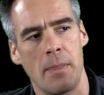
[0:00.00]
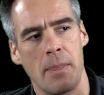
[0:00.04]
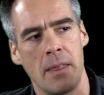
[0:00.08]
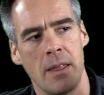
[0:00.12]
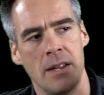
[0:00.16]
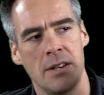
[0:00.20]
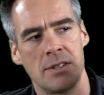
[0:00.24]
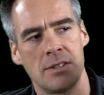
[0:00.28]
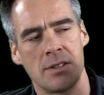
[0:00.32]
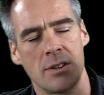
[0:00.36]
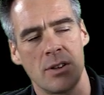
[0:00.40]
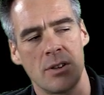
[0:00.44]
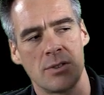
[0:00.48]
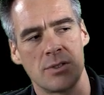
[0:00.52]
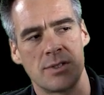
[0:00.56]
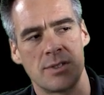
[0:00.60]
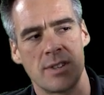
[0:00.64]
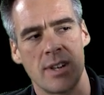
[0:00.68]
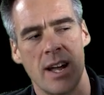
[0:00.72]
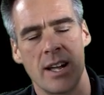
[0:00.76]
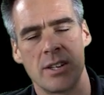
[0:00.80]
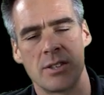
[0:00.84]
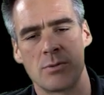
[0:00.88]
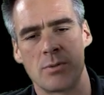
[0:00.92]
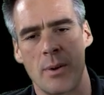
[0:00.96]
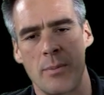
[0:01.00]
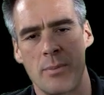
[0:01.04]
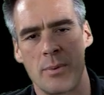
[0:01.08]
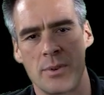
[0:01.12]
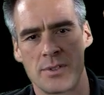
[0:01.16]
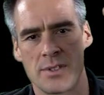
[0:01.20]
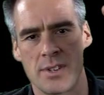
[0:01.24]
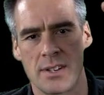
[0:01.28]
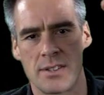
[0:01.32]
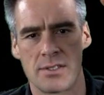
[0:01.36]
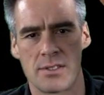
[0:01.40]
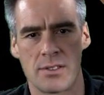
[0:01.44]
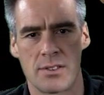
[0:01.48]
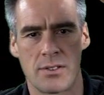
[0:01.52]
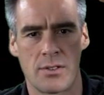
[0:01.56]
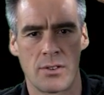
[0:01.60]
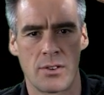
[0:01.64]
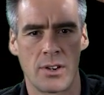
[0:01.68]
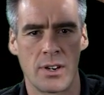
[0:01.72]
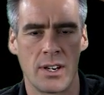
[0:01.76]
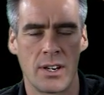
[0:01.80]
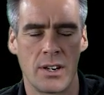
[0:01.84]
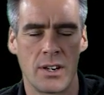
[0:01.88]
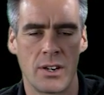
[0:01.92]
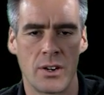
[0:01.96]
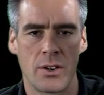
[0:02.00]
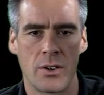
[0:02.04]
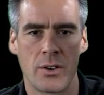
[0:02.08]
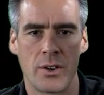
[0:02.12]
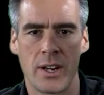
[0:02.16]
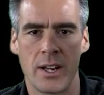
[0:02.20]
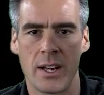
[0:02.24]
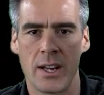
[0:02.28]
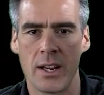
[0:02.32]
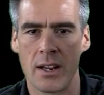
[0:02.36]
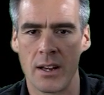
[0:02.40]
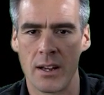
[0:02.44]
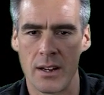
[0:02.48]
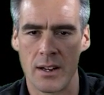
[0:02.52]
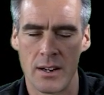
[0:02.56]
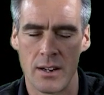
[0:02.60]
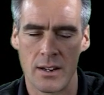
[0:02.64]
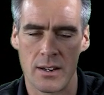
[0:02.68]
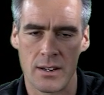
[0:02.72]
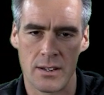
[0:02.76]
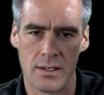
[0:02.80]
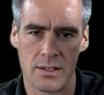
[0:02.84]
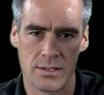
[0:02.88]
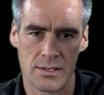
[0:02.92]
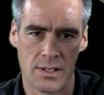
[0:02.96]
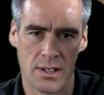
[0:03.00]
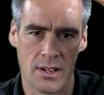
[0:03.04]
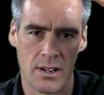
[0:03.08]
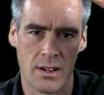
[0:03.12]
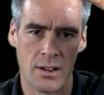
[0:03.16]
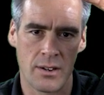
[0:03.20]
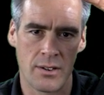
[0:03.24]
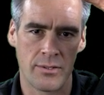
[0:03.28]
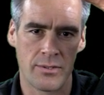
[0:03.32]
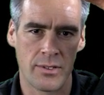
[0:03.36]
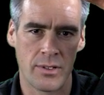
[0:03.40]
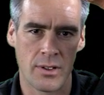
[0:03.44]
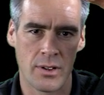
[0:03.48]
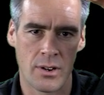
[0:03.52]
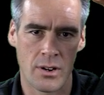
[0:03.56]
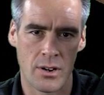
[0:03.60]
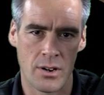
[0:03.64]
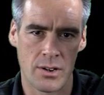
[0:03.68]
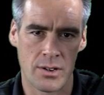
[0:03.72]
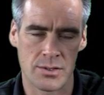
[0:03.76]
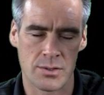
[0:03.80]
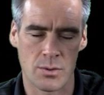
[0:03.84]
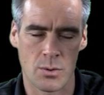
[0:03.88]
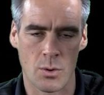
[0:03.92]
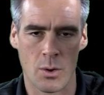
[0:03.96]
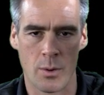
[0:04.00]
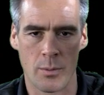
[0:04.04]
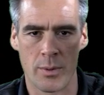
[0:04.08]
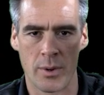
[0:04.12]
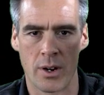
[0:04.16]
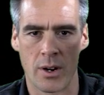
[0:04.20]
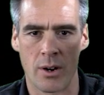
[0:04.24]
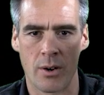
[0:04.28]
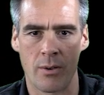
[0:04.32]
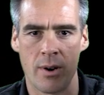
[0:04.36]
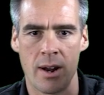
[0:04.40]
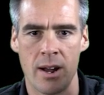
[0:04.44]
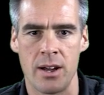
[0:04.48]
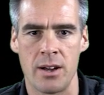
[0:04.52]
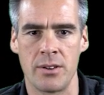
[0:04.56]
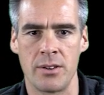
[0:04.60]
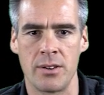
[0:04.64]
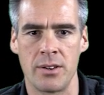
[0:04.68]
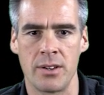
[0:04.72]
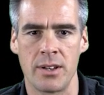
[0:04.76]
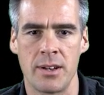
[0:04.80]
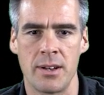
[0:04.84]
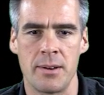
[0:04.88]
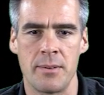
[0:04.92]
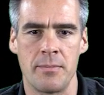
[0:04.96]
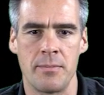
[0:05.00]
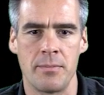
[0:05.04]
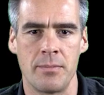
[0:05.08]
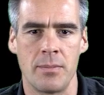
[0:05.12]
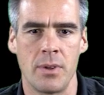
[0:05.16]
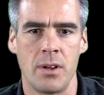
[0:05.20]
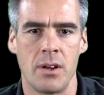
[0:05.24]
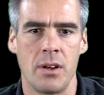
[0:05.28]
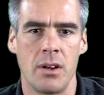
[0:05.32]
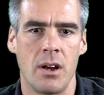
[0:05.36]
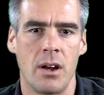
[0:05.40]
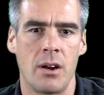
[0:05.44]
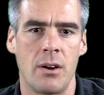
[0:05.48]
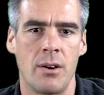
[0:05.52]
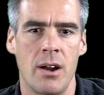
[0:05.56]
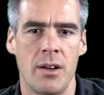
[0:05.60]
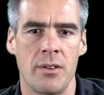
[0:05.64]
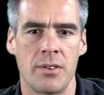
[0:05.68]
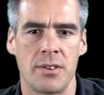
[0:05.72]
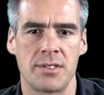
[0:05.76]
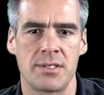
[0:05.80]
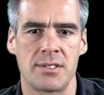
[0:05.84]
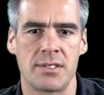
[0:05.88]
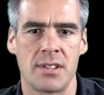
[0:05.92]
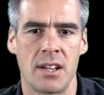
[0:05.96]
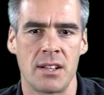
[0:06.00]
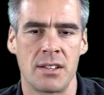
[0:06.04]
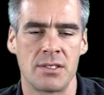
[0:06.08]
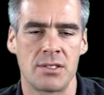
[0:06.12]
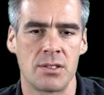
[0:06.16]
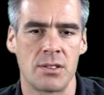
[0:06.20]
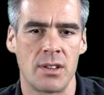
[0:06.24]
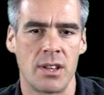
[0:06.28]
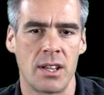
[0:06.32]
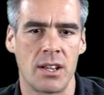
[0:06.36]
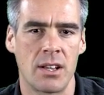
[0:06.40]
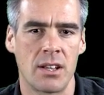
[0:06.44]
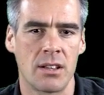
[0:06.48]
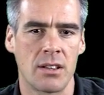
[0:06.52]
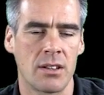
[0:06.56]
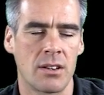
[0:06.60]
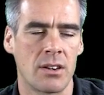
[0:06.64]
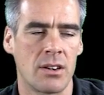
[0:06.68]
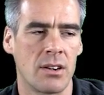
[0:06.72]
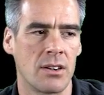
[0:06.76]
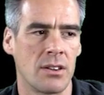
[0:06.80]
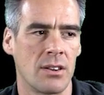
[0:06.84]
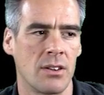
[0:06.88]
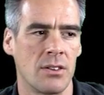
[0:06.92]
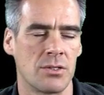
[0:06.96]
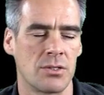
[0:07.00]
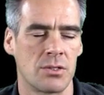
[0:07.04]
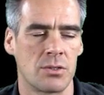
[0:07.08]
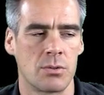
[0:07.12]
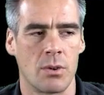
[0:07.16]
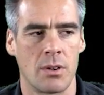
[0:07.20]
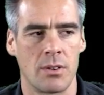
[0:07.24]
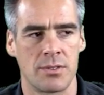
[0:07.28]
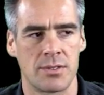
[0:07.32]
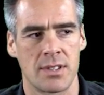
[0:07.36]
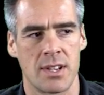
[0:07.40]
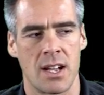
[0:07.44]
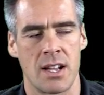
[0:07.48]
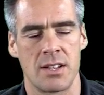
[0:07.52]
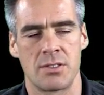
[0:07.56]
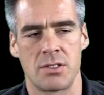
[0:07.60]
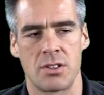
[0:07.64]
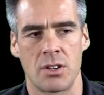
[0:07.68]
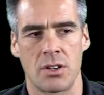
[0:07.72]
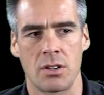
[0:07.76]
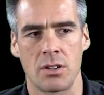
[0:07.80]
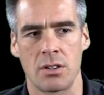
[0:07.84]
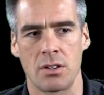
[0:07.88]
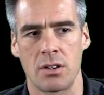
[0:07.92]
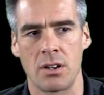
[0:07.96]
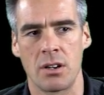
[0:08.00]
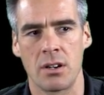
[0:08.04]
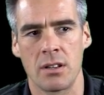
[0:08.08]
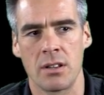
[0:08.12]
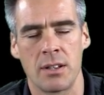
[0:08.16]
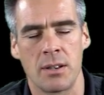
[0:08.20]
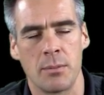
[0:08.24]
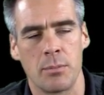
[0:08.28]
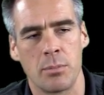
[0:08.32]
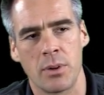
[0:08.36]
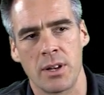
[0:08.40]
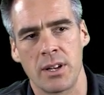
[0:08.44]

each of those signs represents a 30 degree of the Earth's orbit around um, around the sun. So they clear those 12 signs are clearly